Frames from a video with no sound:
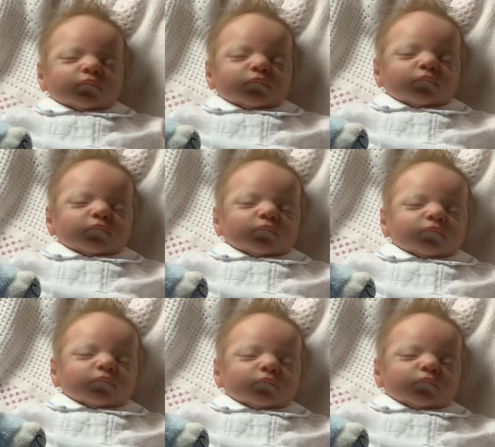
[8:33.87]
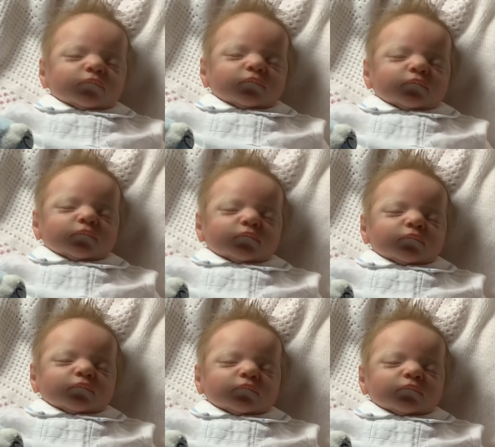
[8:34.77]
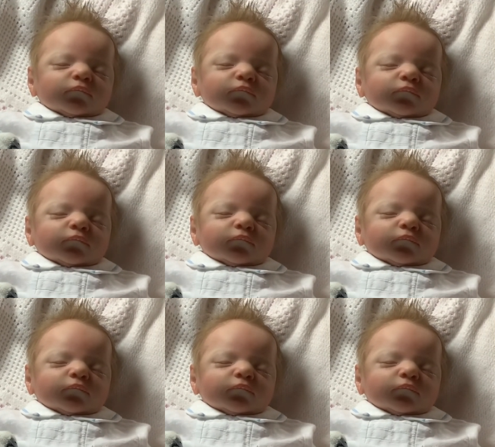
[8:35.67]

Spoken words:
[no speech]